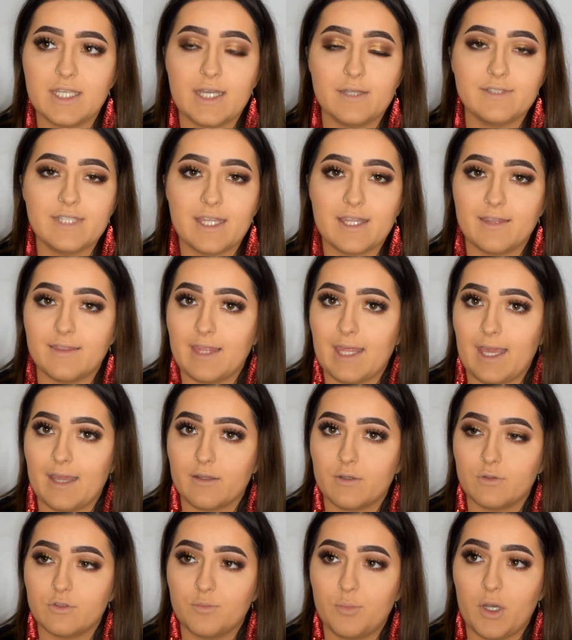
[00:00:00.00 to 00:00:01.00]
now taking the
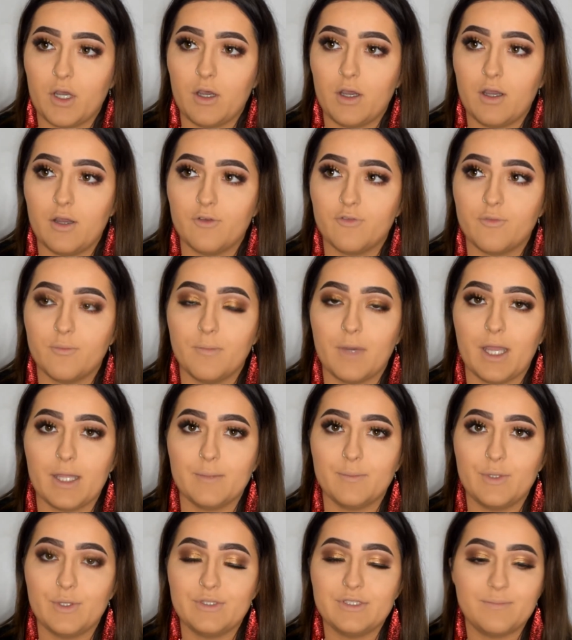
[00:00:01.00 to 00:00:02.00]
angled part of my
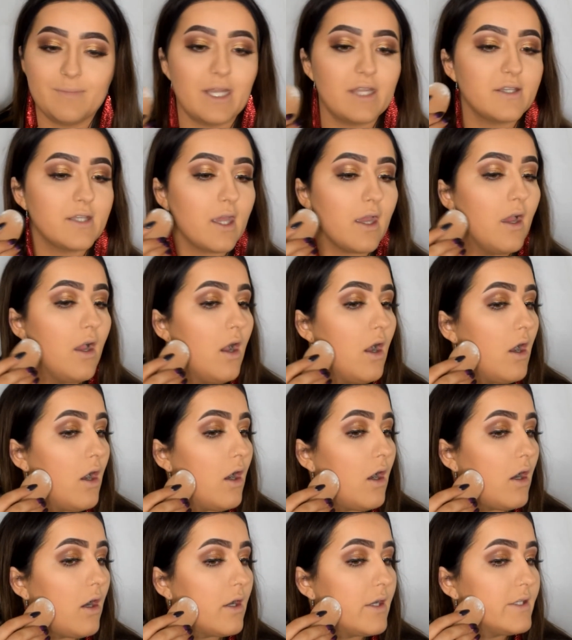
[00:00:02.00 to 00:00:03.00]
beauty blender,
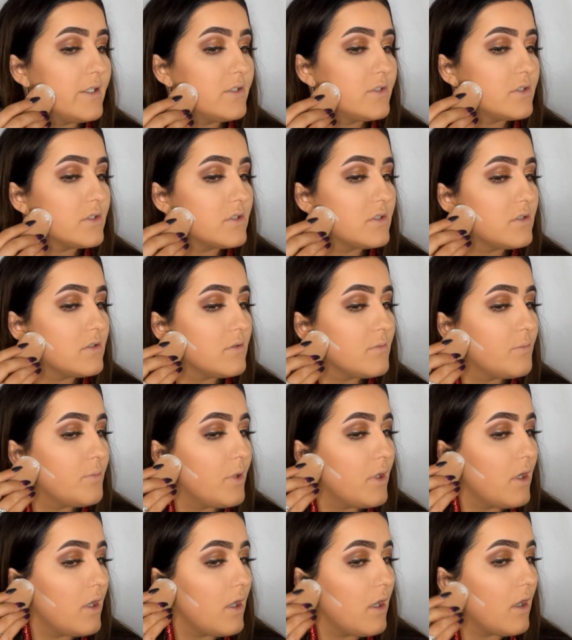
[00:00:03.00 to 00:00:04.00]
I just
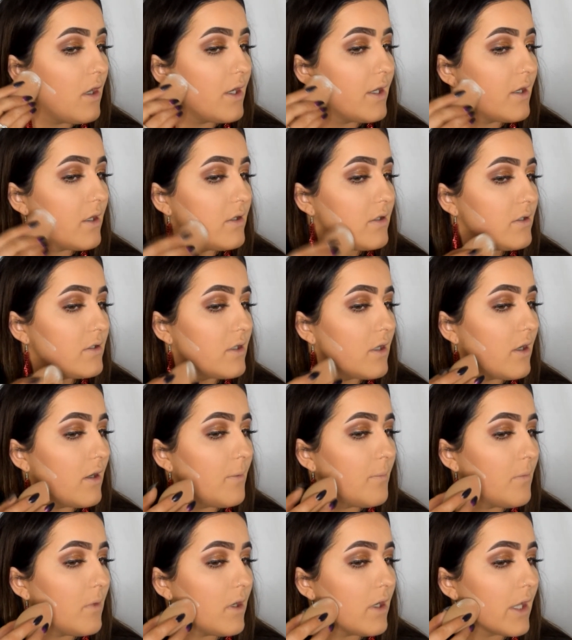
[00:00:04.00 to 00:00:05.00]
put a line under
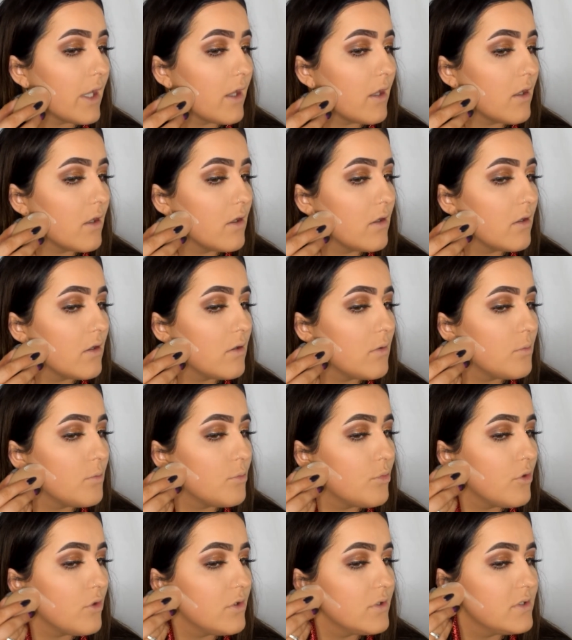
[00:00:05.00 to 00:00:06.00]
my
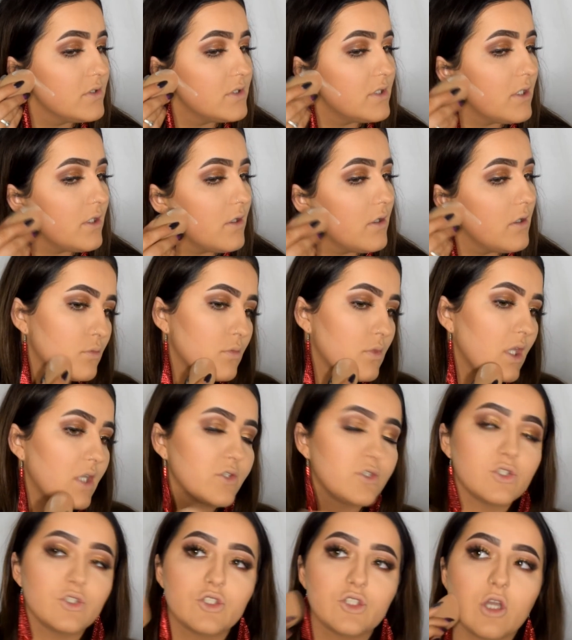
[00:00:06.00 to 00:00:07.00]
bronzer. That
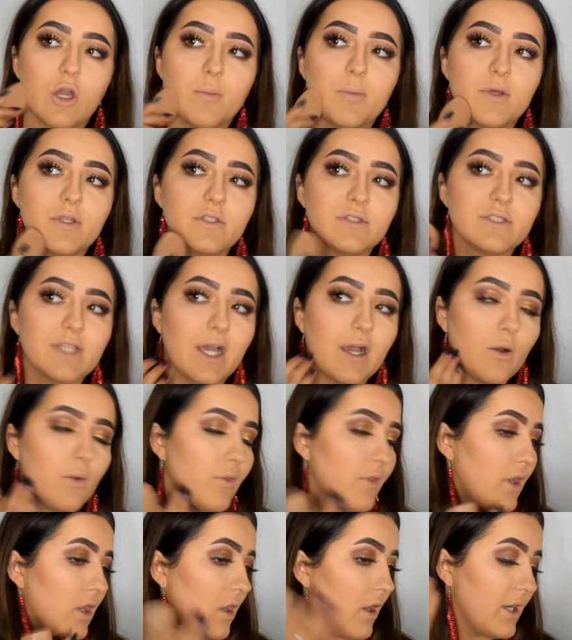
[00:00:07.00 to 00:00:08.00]
just sharpens out
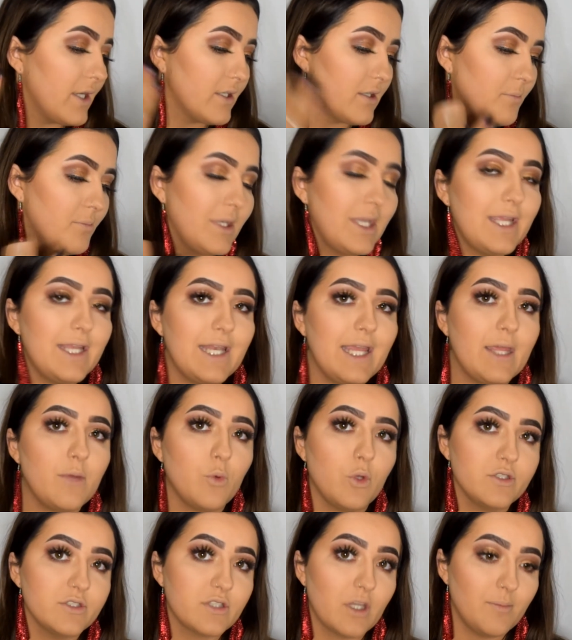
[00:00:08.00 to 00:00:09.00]
the line completely
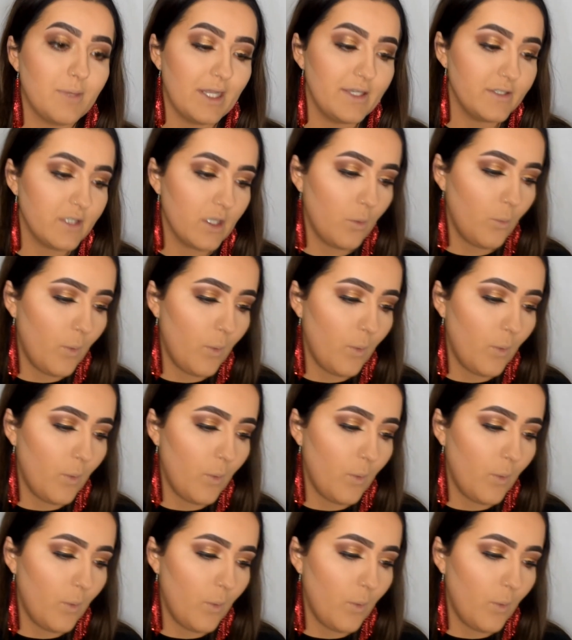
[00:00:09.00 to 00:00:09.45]
once I blend it